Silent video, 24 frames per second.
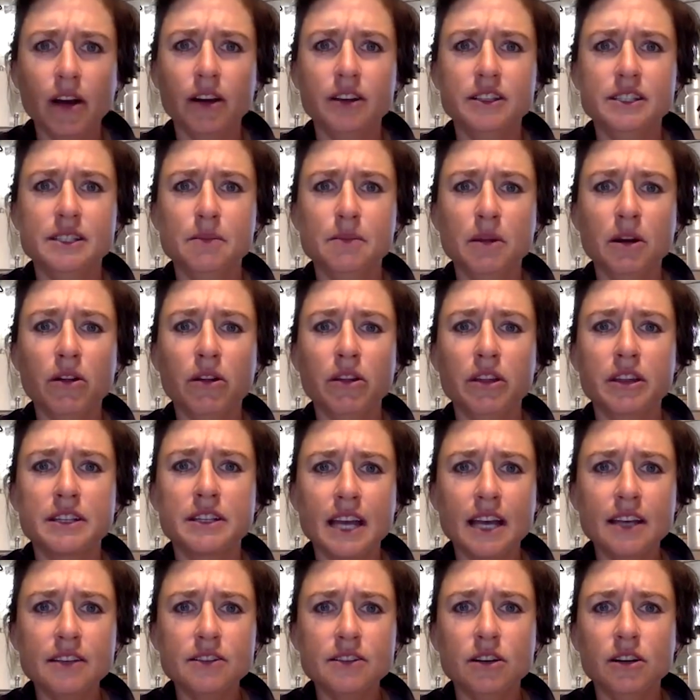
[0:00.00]
It's the middle of the
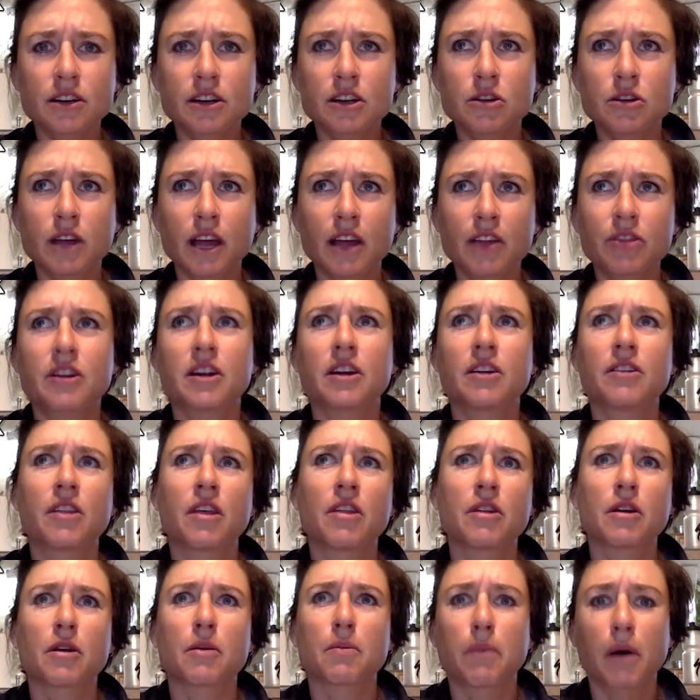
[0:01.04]
desert, and you get there, and then
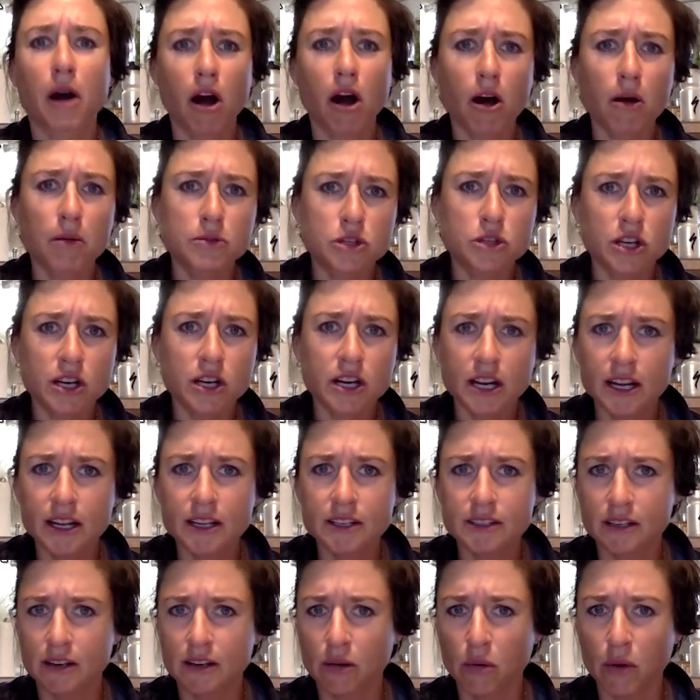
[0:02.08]
there are palm
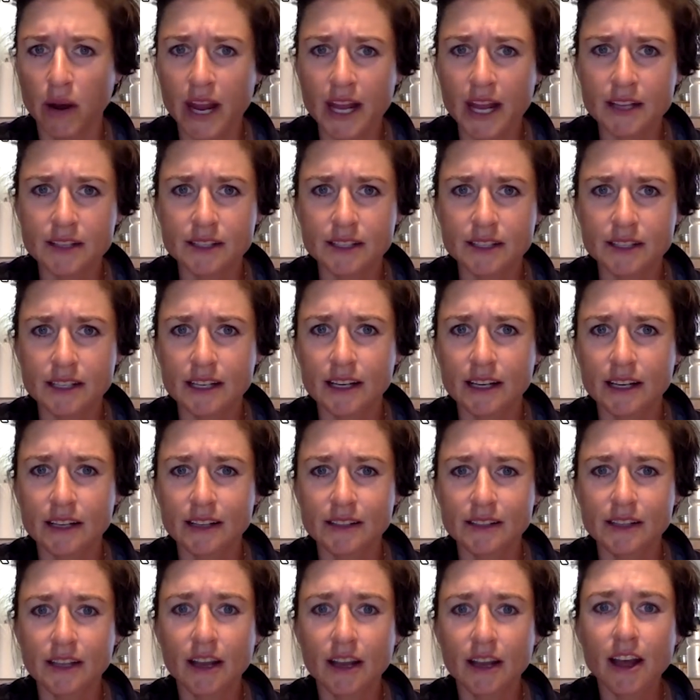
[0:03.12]
trees and
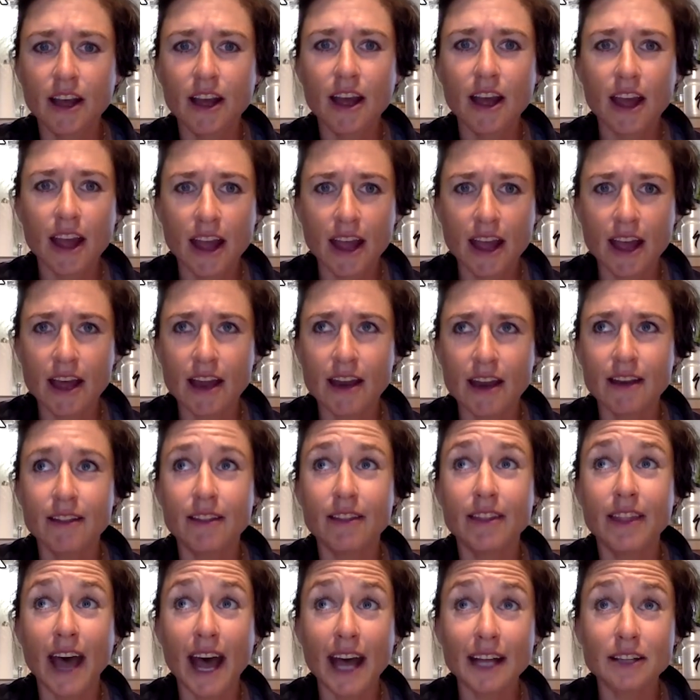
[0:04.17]
oasis, and
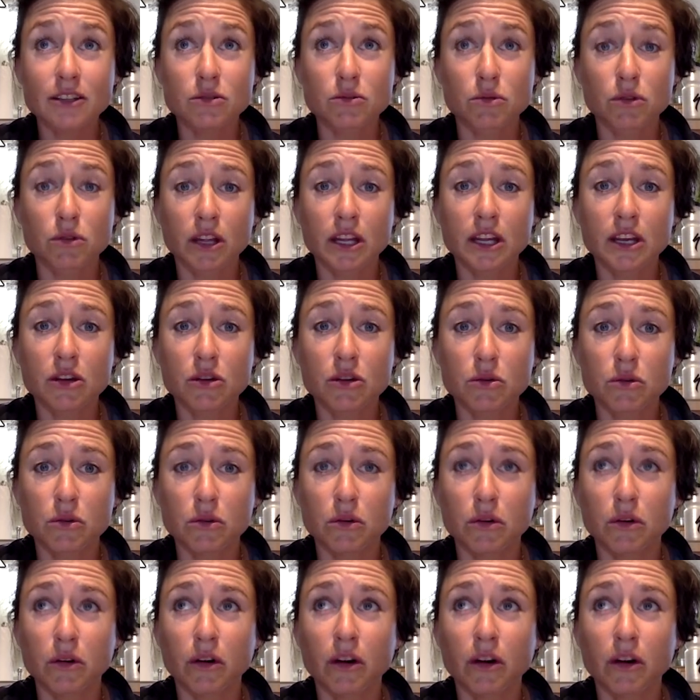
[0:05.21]
that's really cool.